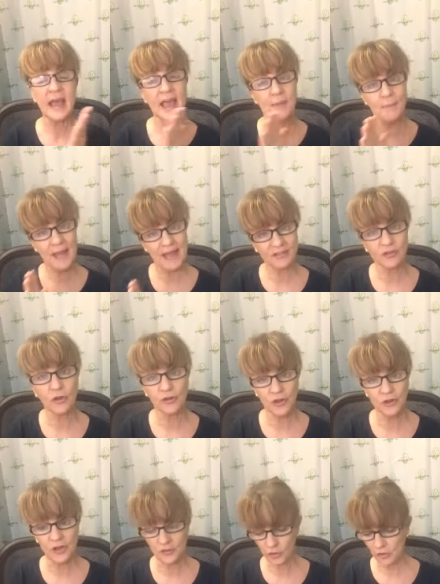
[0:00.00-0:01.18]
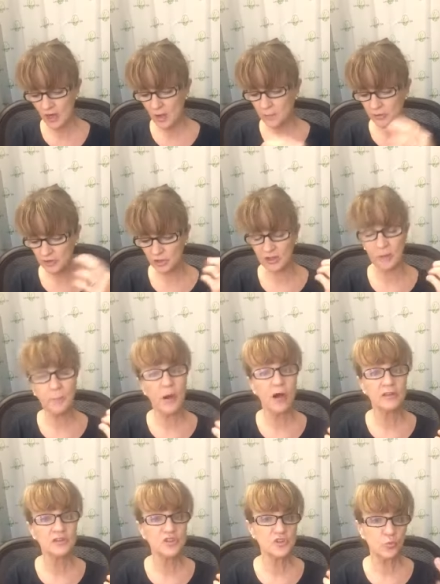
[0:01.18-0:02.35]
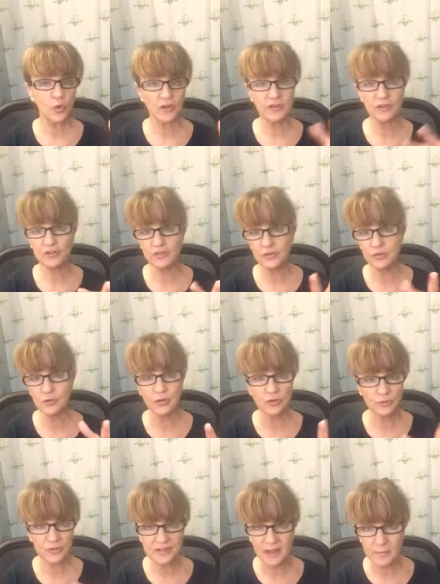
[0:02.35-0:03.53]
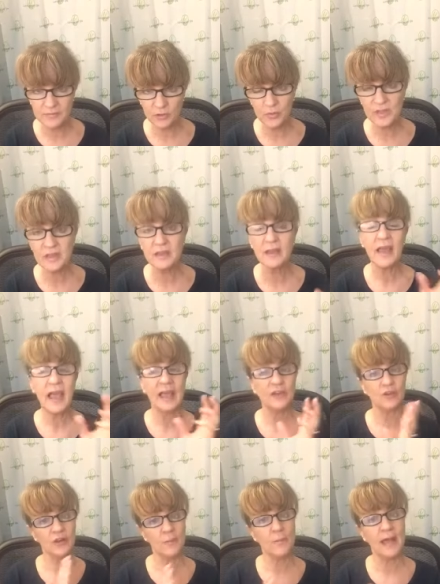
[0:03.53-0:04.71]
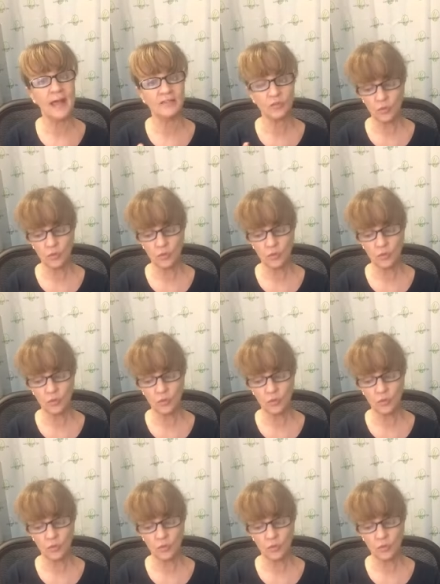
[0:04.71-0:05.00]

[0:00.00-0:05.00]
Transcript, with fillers: and mask on another, but you're going to polish one to two to three times a week and you're going to mask